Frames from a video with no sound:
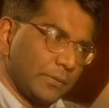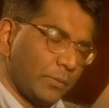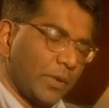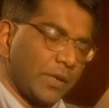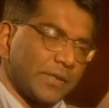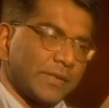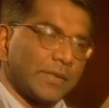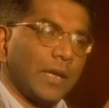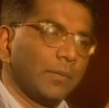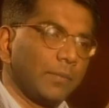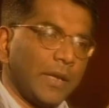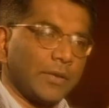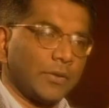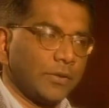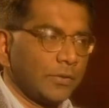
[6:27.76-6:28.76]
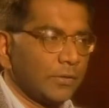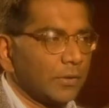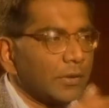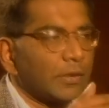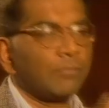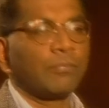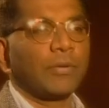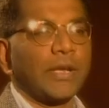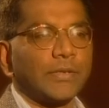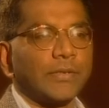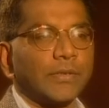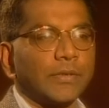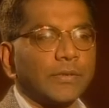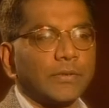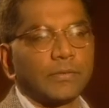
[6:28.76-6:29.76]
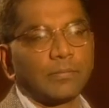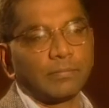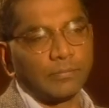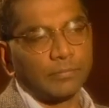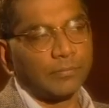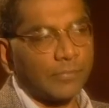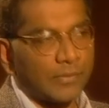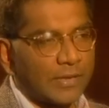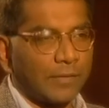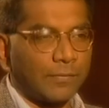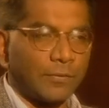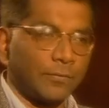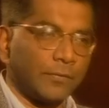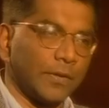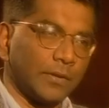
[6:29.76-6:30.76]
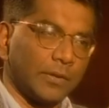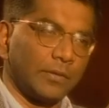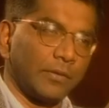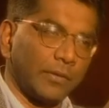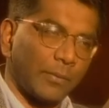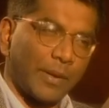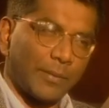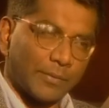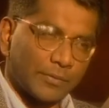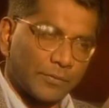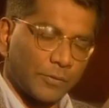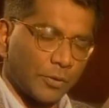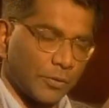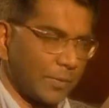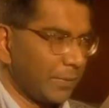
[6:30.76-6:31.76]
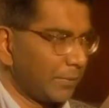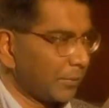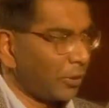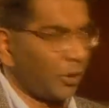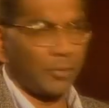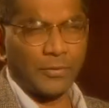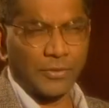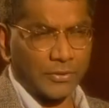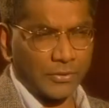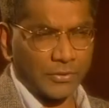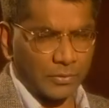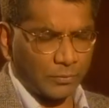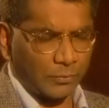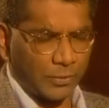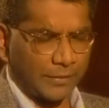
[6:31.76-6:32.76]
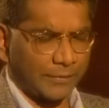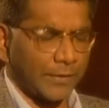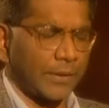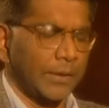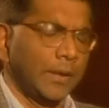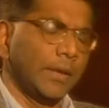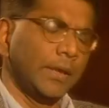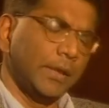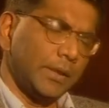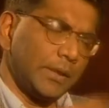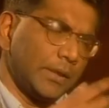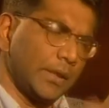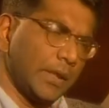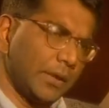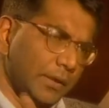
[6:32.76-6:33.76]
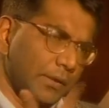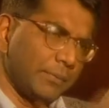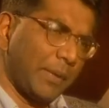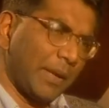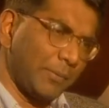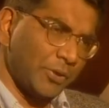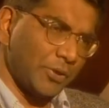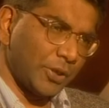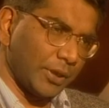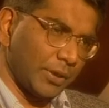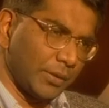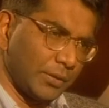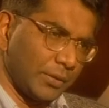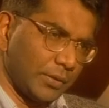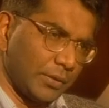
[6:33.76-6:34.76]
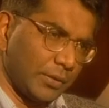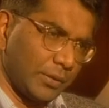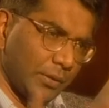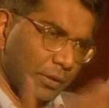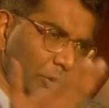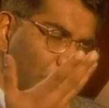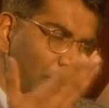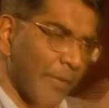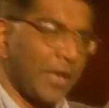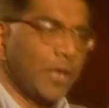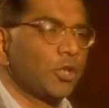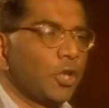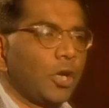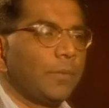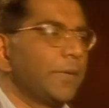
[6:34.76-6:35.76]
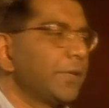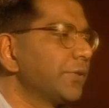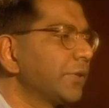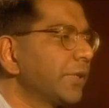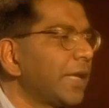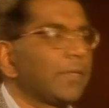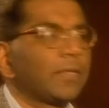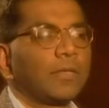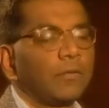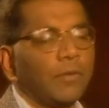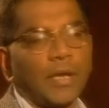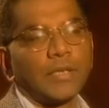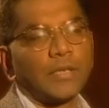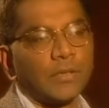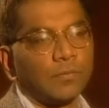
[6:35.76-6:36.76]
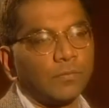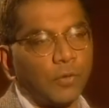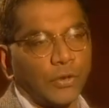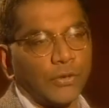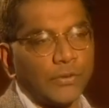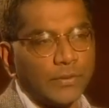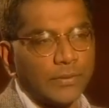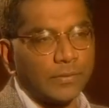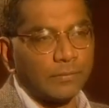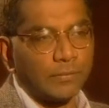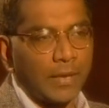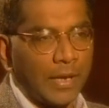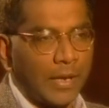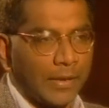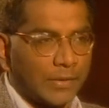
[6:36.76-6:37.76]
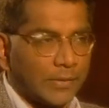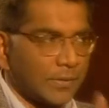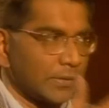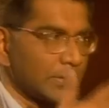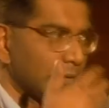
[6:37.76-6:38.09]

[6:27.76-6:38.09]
where a sub actually sort of compresses stuff to fit the requirements of a newspaper, column inches and whatever. Here in publishing, your main job is to get the writer's voice as